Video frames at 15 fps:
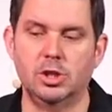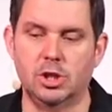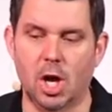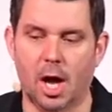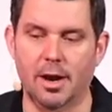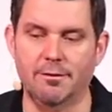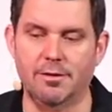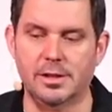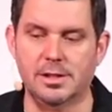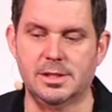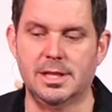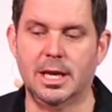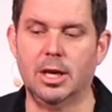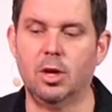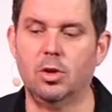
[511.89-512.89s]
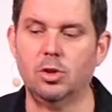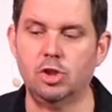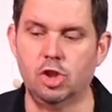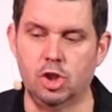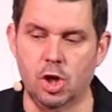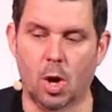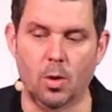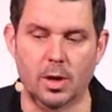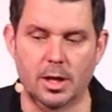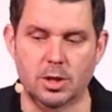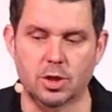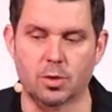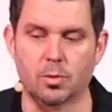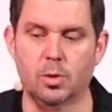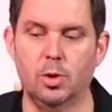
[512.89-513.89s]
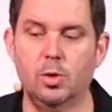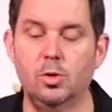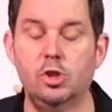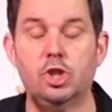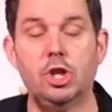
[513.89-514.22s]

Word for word: Don Vinsingle, Jody DeRue,